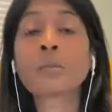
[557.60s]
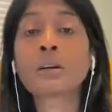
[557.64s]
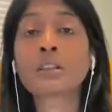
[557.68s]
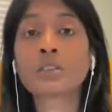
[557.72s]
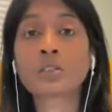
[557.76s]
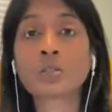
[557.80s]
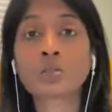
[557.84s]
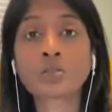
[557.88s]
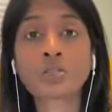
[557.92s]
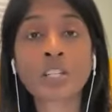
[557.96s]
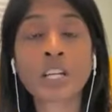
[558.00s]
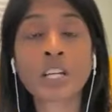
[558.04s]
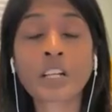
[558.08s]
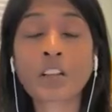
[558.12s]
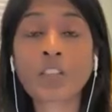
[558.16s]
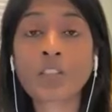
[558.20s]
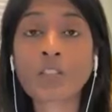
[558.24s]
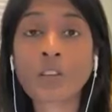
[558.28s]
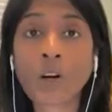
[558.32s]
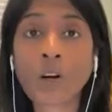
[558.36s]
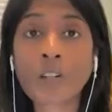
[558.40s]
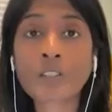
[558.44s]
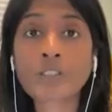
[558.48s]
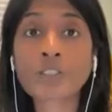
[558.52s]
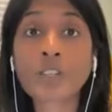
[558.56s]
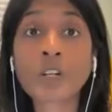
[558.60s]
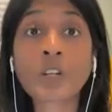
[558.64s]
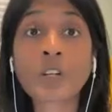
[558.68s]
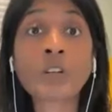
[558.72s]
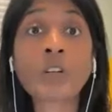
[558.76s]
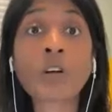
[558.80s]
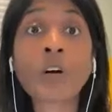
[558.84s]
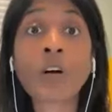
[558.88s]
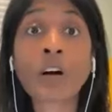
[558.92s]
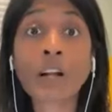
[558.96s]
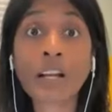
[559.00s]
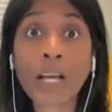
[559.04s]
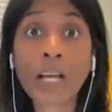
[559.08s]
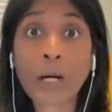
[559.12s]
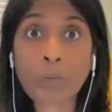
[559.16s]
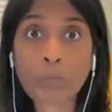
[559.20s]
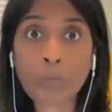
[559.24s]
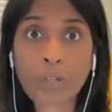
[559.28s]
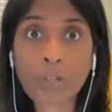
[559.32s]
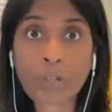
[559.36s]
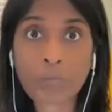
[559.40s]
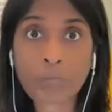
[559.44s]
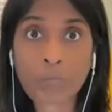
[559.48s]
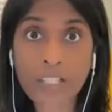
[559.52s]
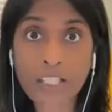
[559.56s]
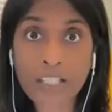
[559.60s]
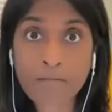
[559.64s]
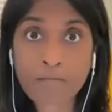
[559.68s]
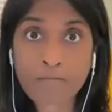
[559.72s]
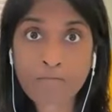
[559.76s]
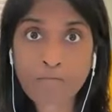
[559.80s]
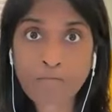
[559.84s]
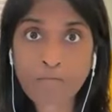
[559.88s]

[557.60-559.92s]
but those kind of thoughts are not helping me.